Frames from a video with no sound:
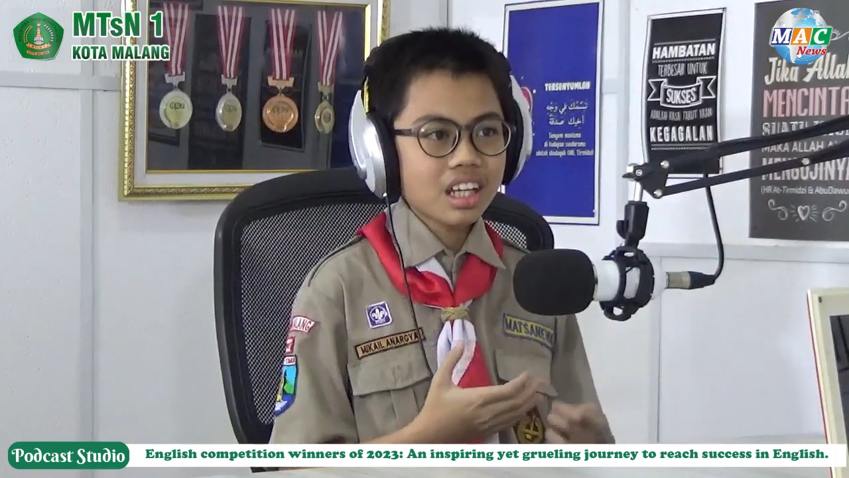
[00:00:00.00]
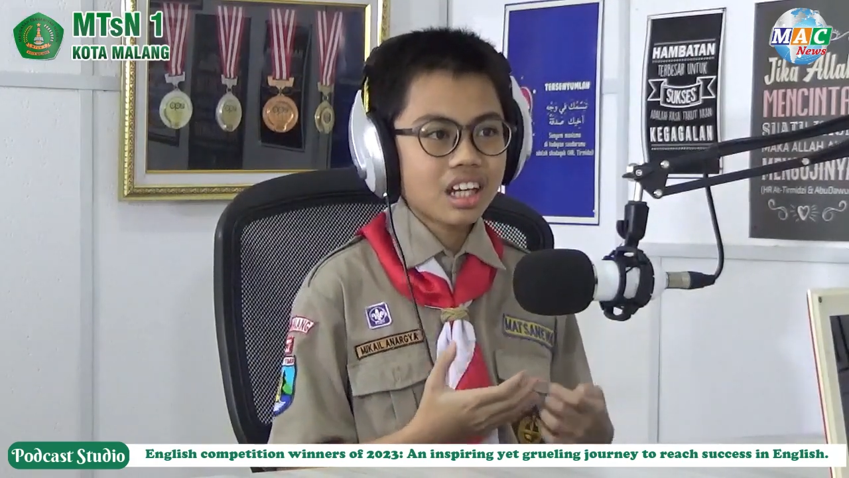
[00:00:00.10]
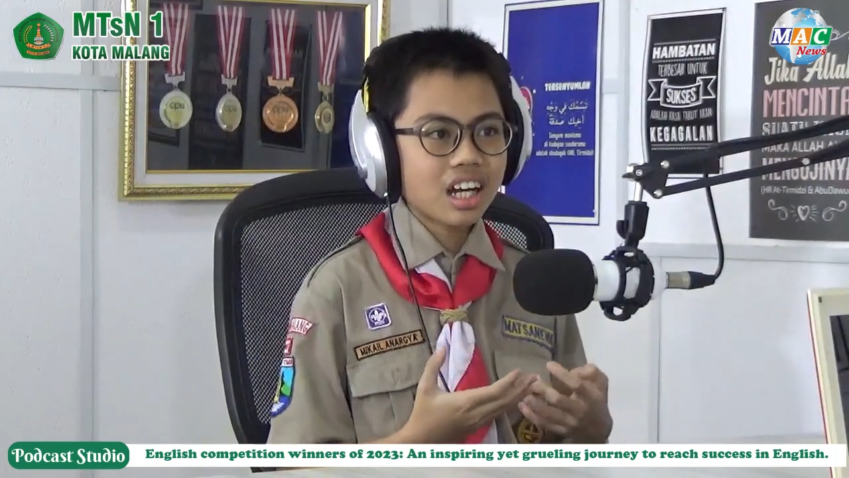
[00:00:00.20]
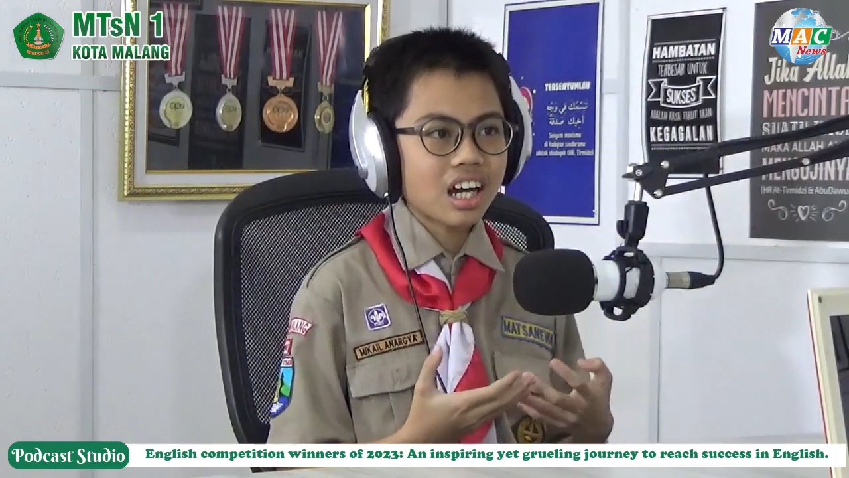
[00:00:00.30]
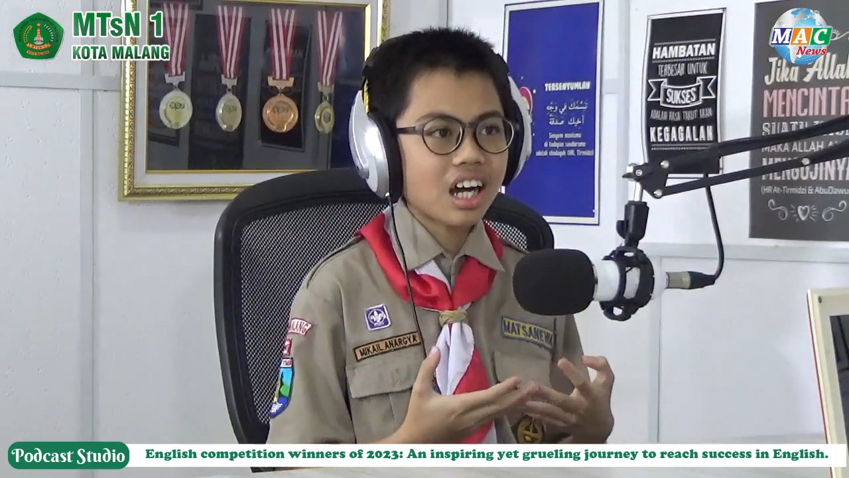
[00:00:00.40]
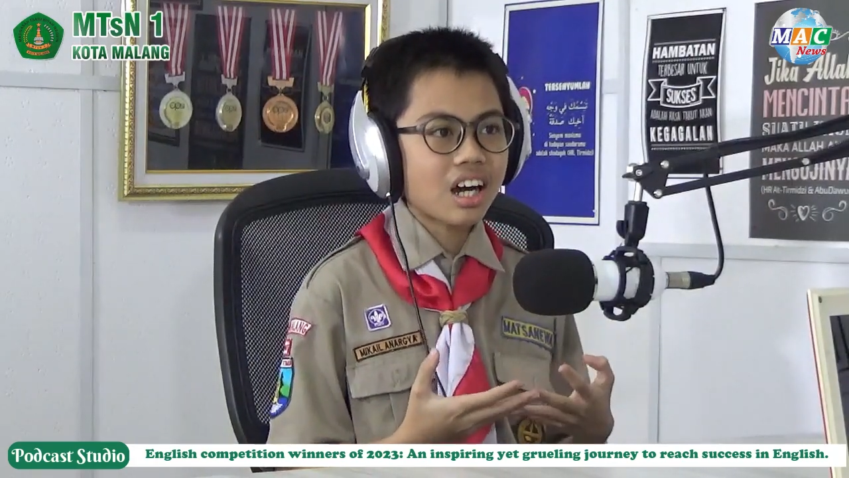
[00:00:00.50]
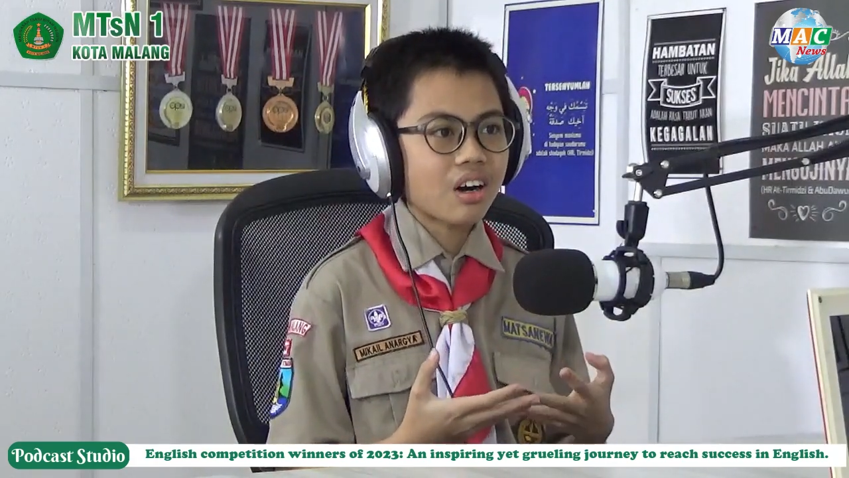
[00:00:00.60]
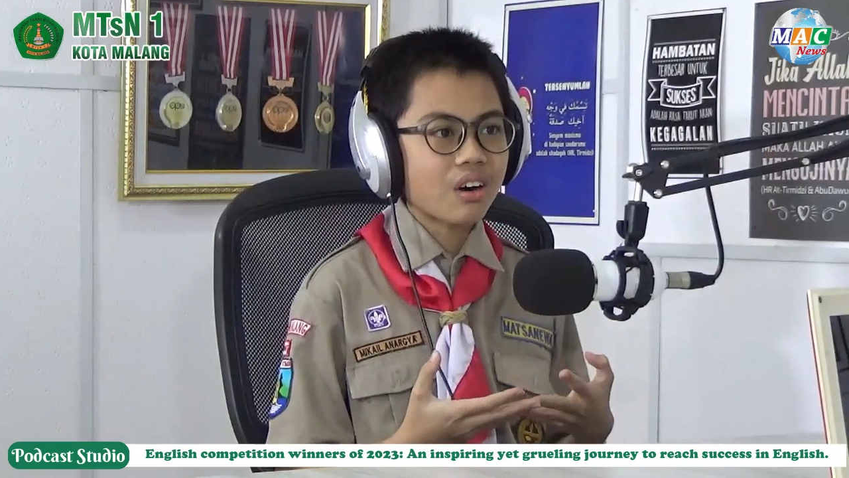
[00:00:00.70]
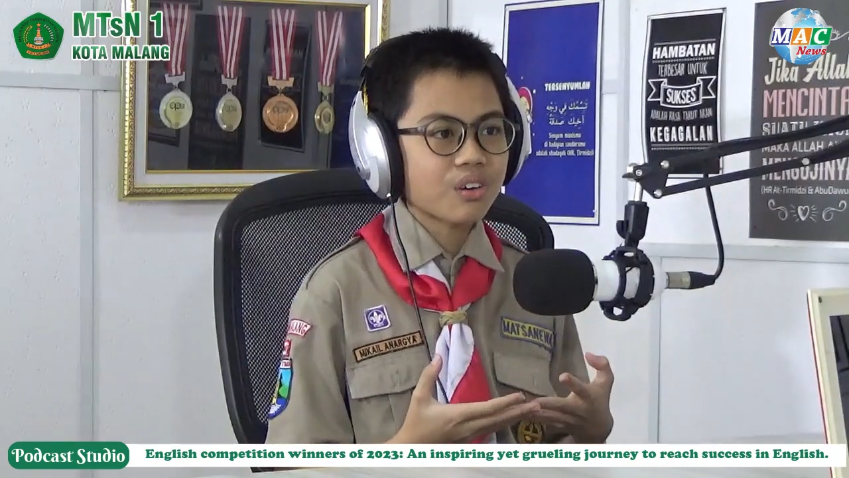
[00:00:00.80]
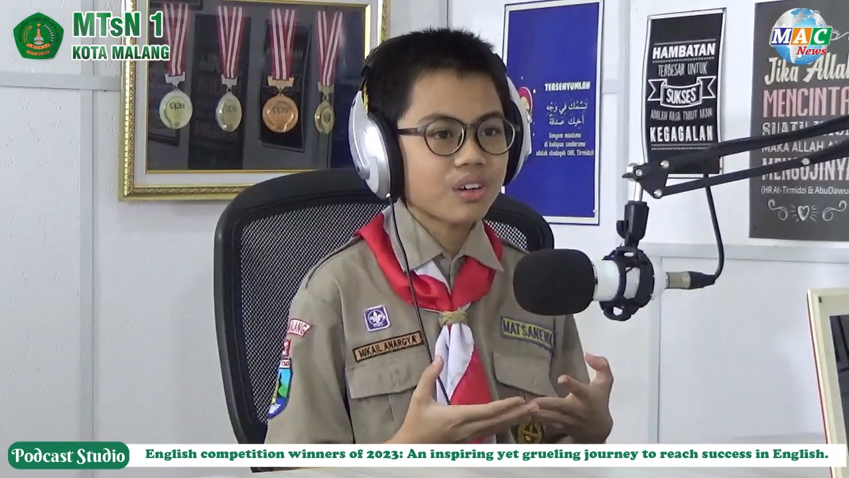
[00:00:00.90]

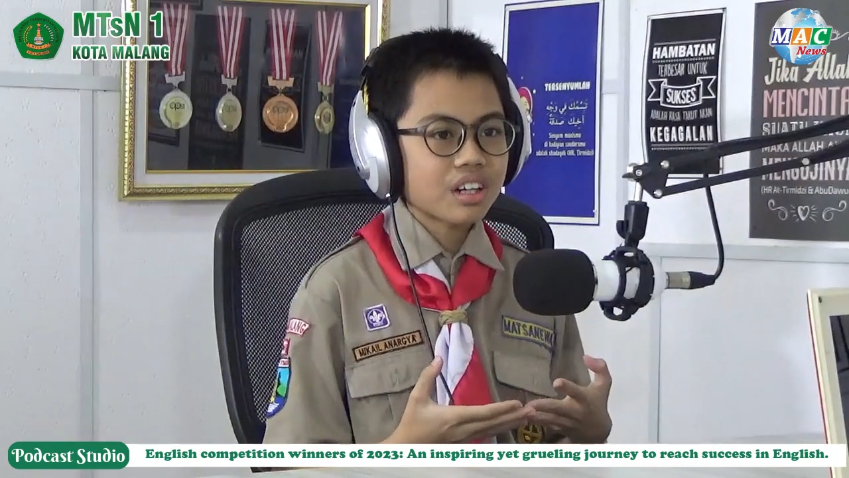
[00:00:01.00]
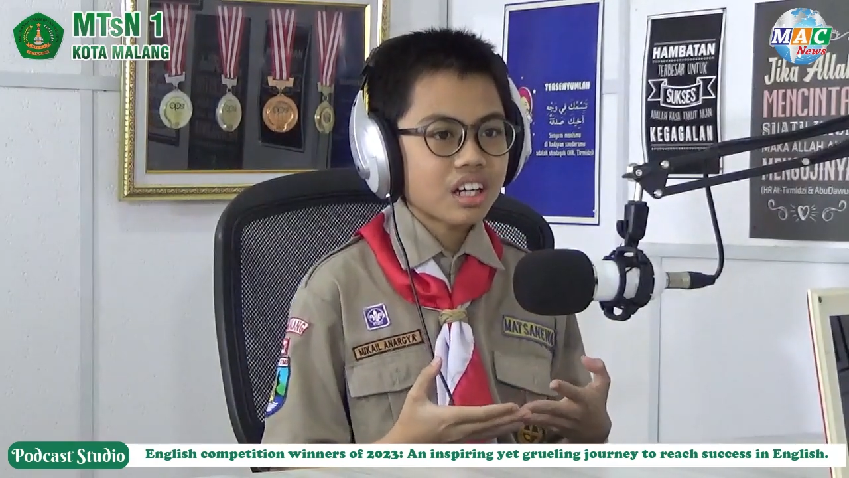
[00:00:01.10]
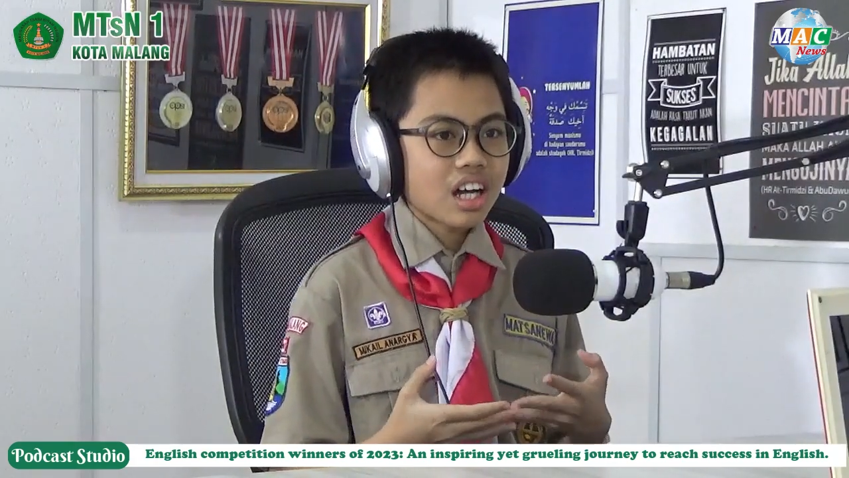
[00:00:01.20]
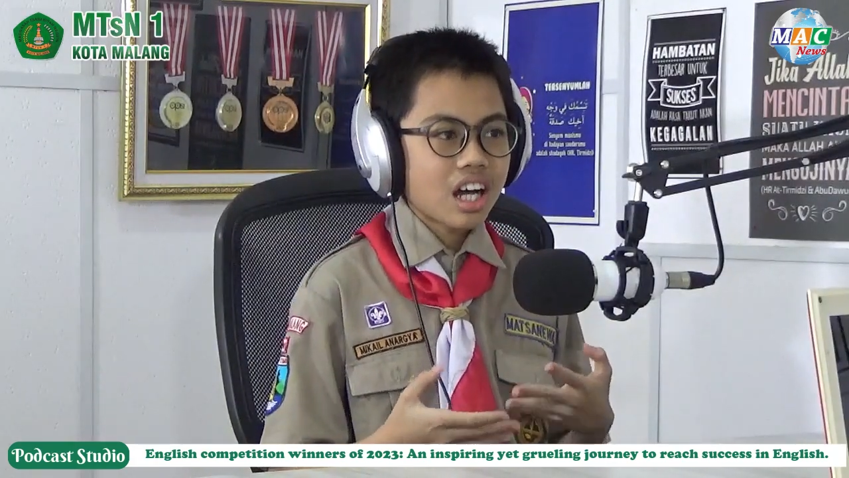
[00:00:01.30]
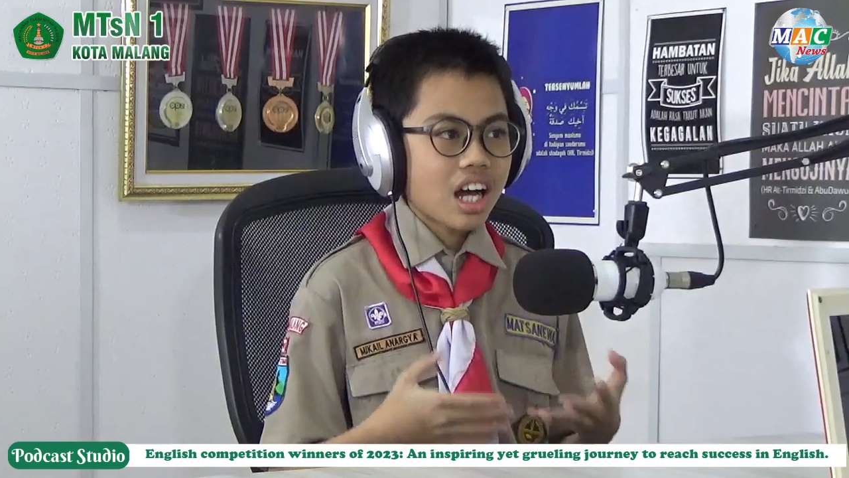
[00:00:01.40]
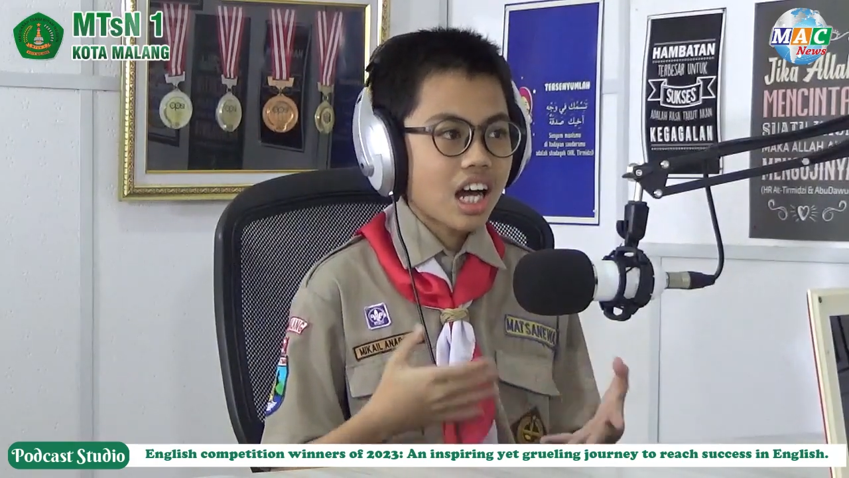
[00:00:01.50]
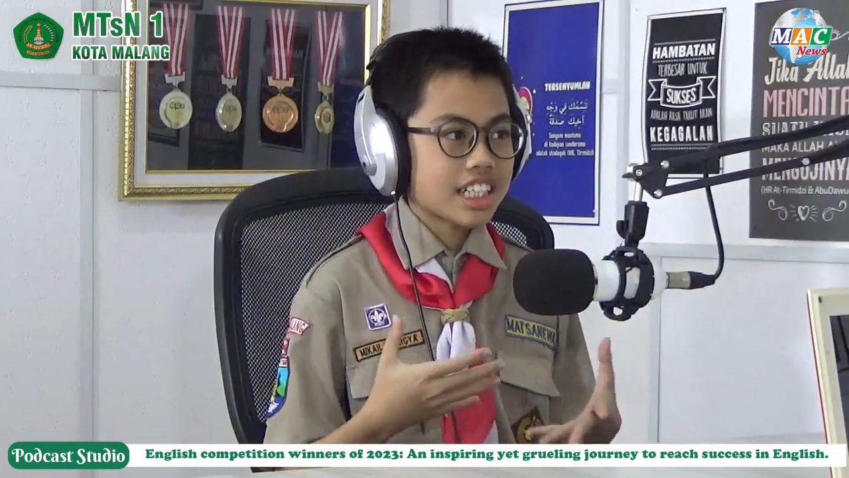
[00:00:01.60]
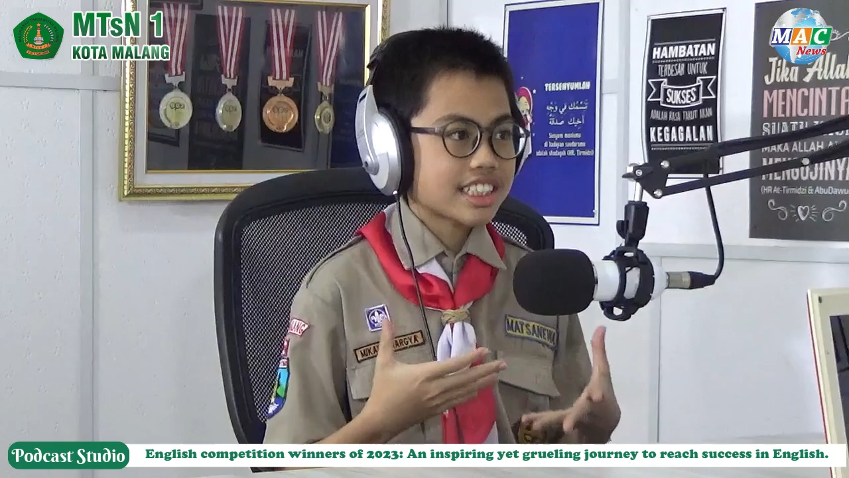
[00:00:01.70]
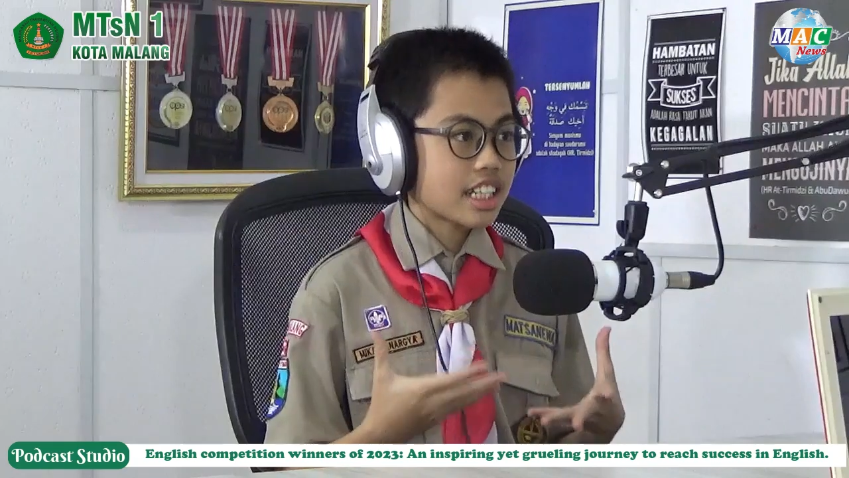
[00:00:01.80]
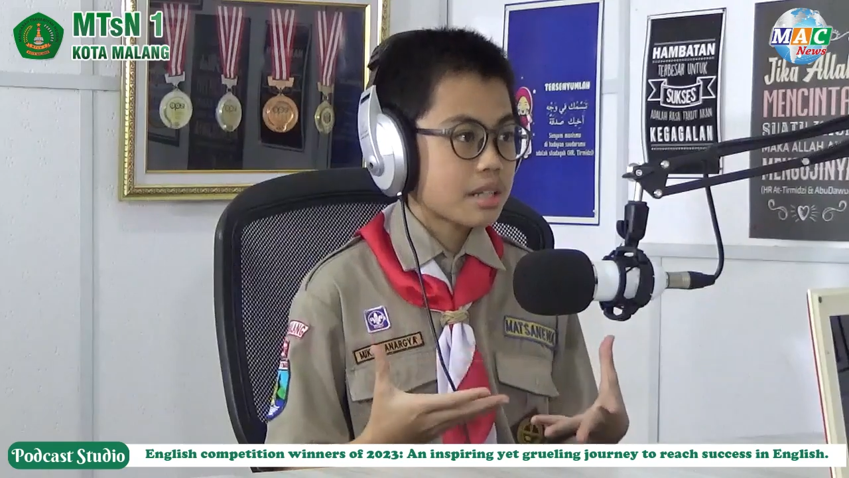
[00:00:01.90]
how
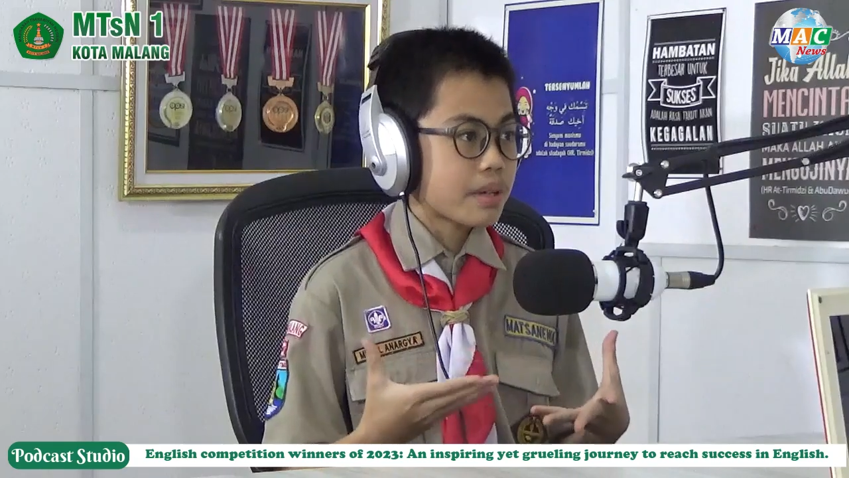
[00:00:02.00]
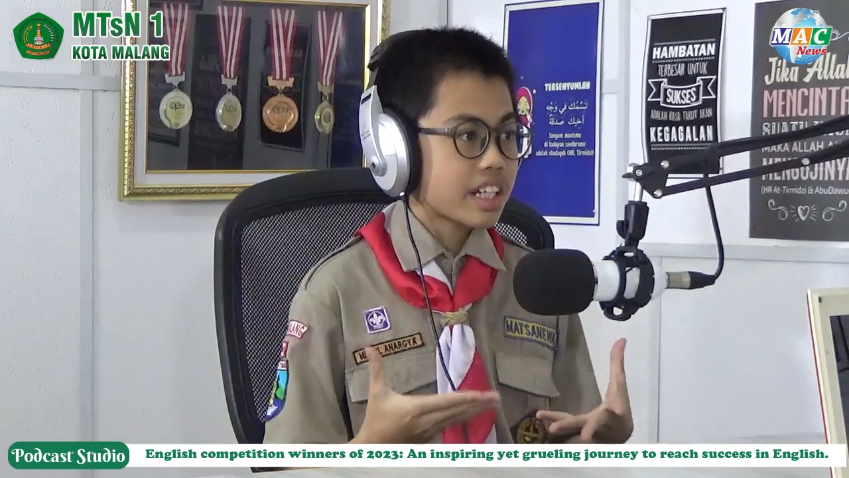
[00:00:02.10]
I state